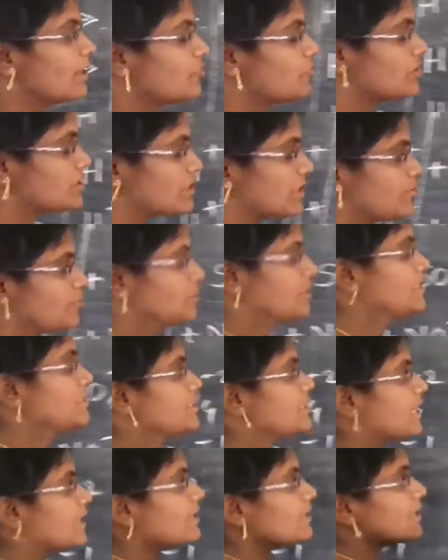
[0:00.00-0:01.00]
if a substance
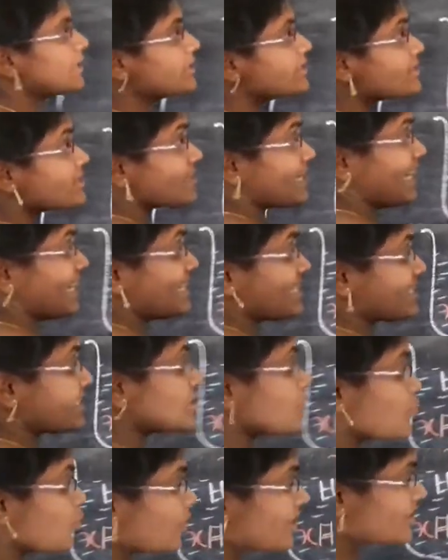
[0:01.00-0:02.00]
contains
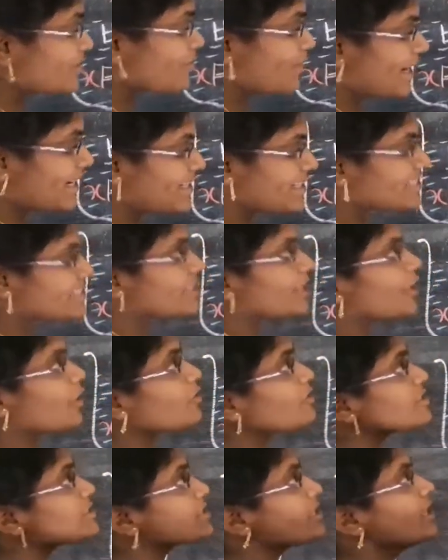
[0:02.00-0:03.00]
excess OH minus
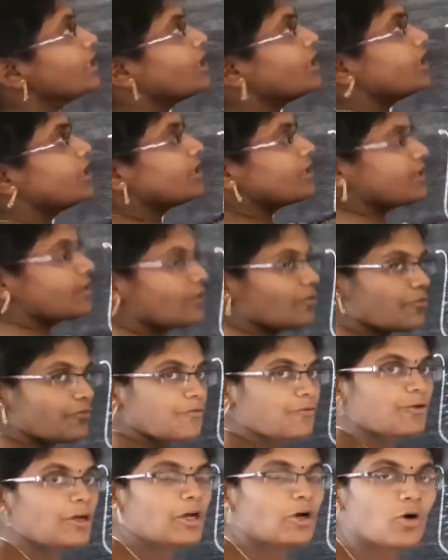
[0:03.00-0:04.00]
ions,
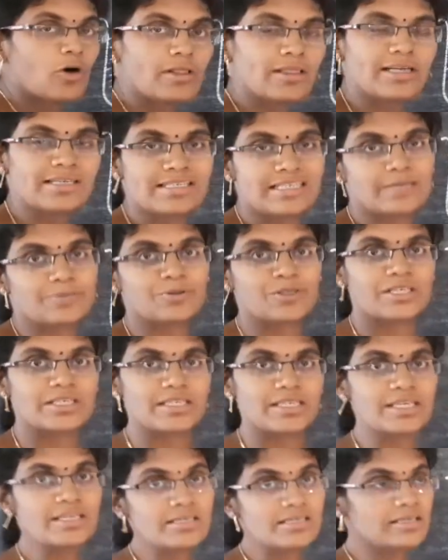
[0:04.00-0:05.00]
we call that substance
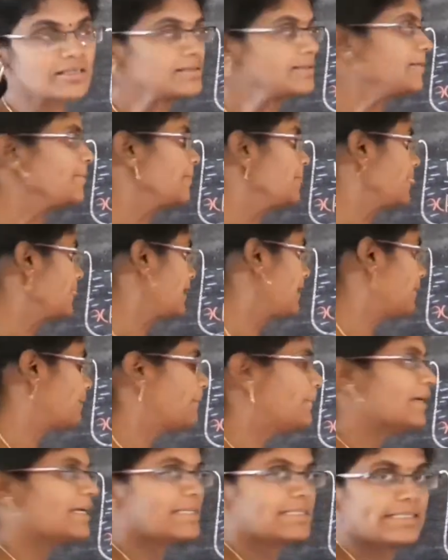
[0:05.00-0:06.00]
as
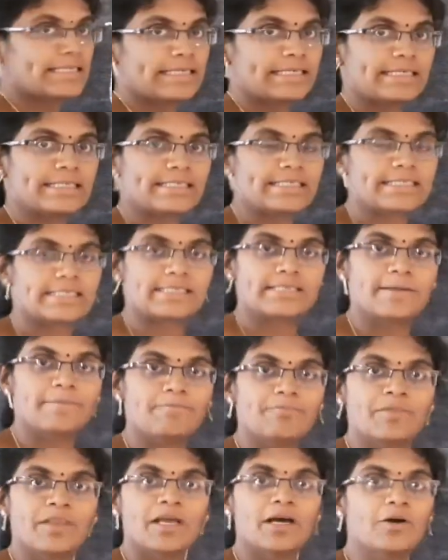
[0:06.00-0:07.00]
bases.
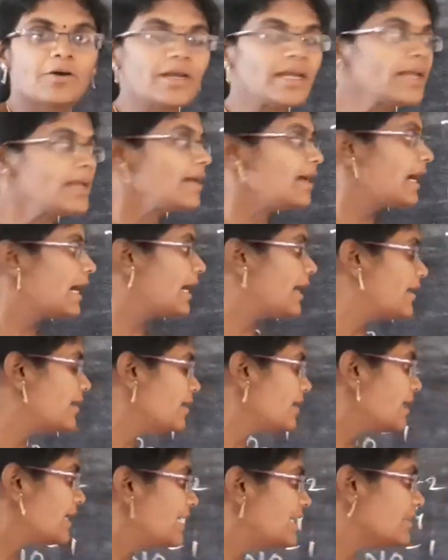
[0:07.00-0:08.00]
Okay,
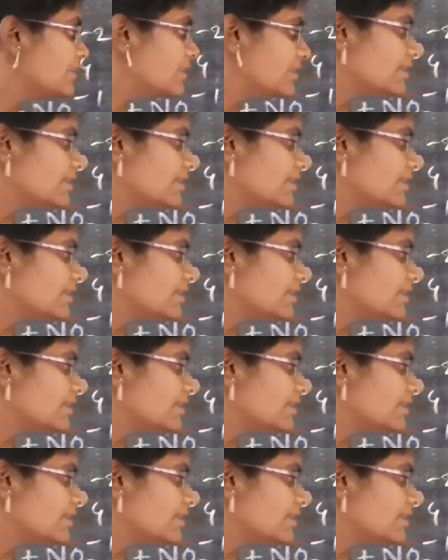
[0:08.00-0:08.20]
and in